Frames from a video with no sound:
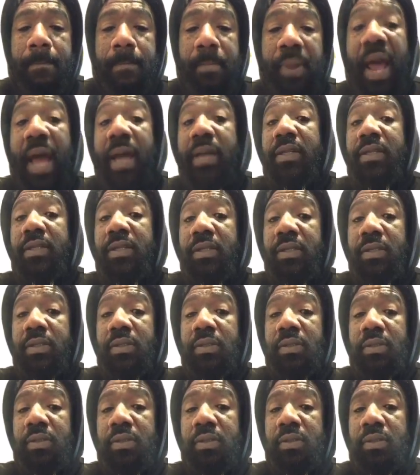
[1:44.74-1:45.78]
Blocked.
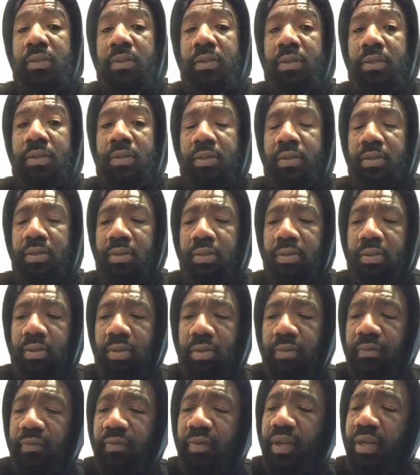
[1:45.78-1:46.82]

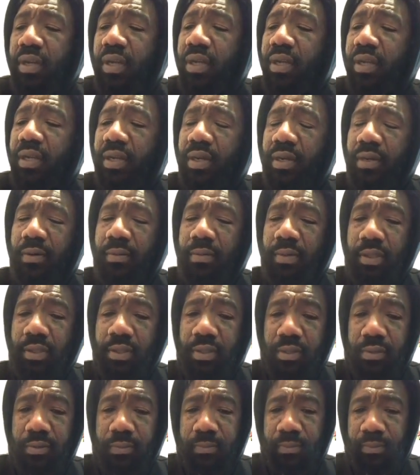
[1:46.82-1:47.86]
Fuck out of here,
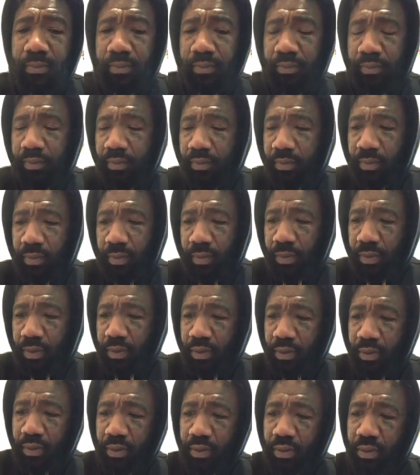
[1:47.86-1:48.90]

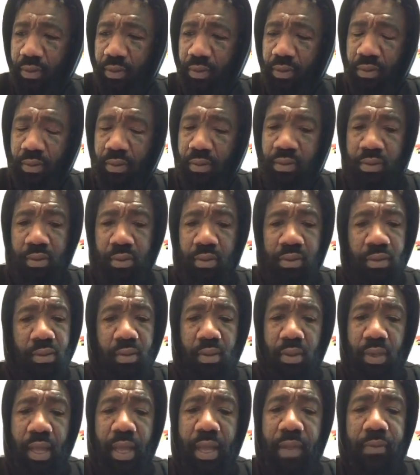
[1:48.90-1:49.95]
blood.
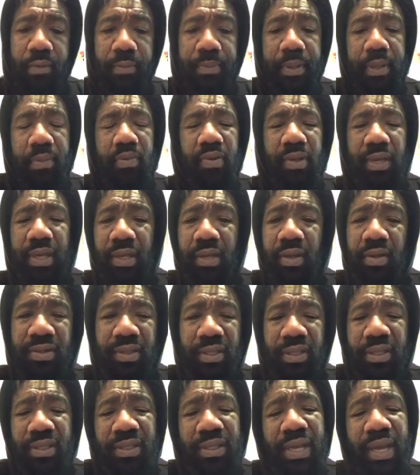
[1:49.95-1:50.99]
I hate when people get on
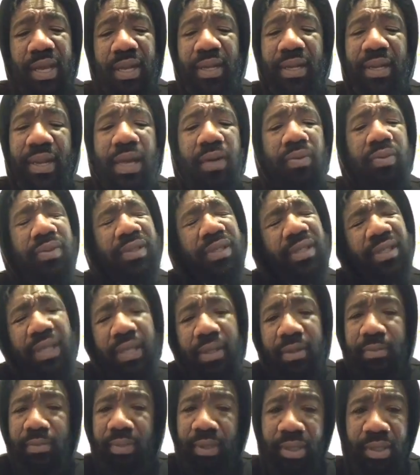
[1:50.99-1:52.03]
just yelling out
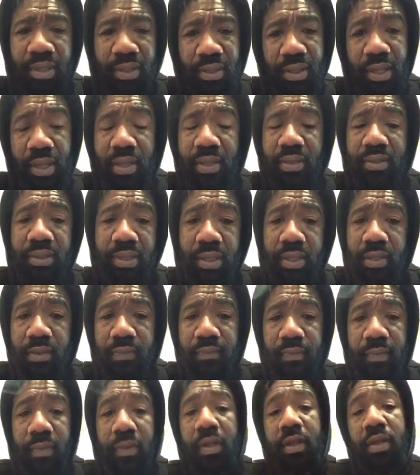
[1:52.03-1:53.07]
shit, blood. God damn.
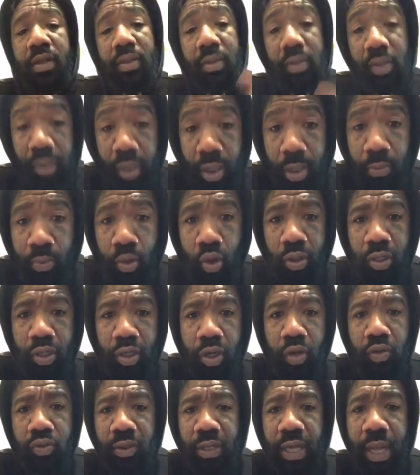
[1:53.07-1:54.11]
Good morning,
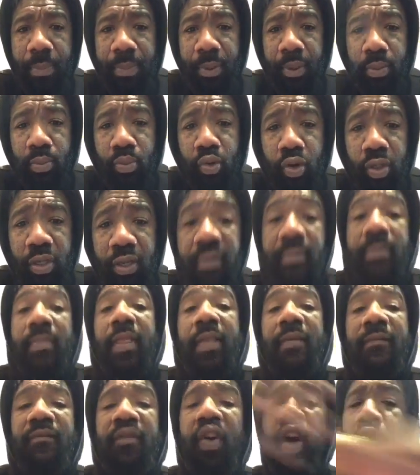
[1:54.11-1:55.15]
though. Top of the morning.
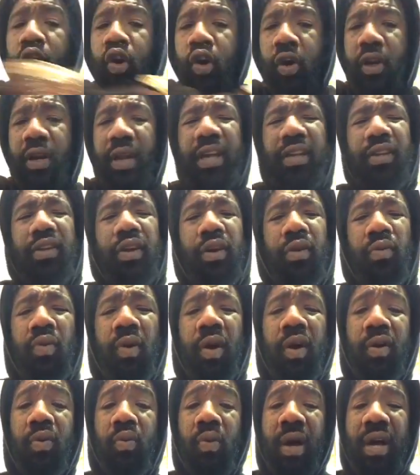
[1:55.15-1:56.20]
Fuck all that, though.
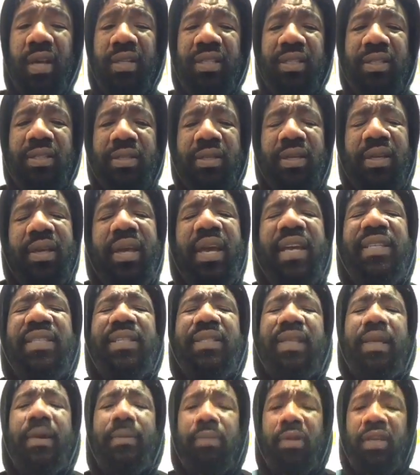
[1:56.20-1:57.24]
Where all the YGs and the
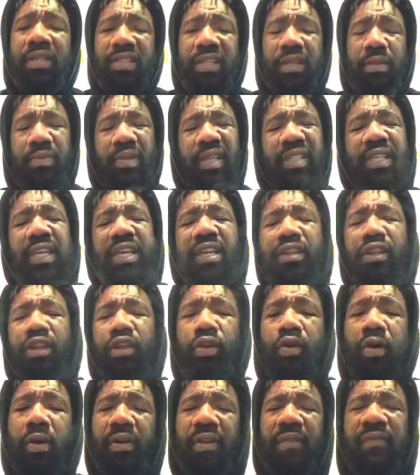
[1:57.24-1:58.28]
gangsters at? Blood, tell them niggas hit
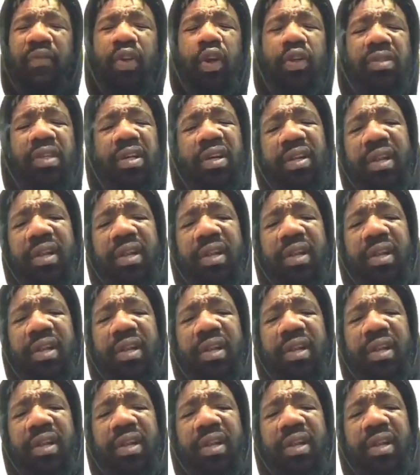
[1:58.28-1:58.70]
the yard at first.